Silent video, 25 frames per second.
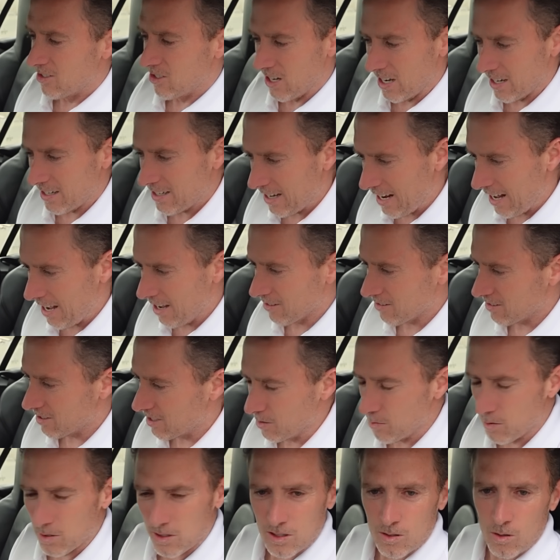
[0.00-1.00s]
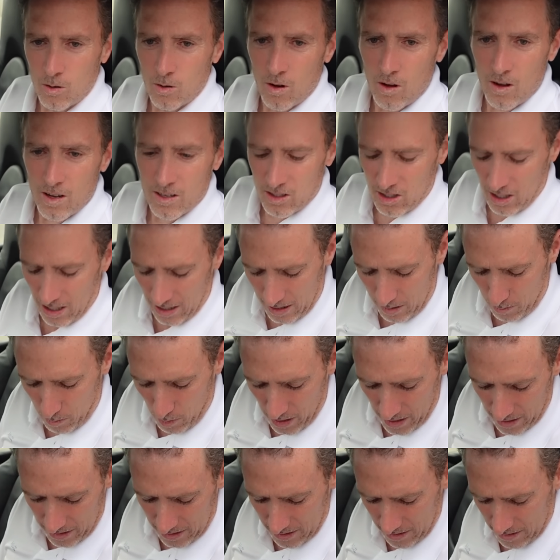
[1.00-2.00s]
Check it out, see what's going on, check the
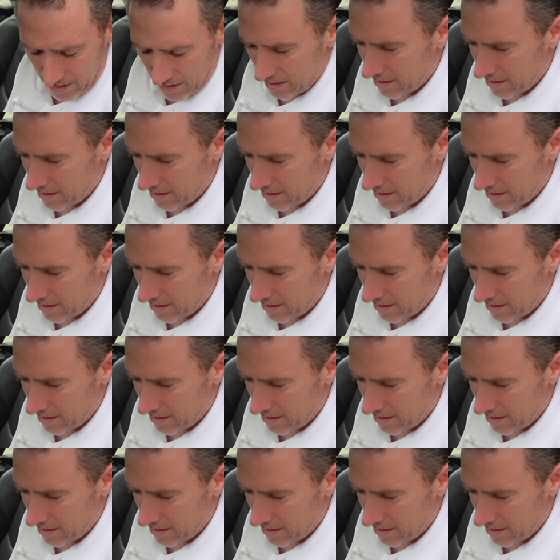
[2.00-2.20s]
brakes and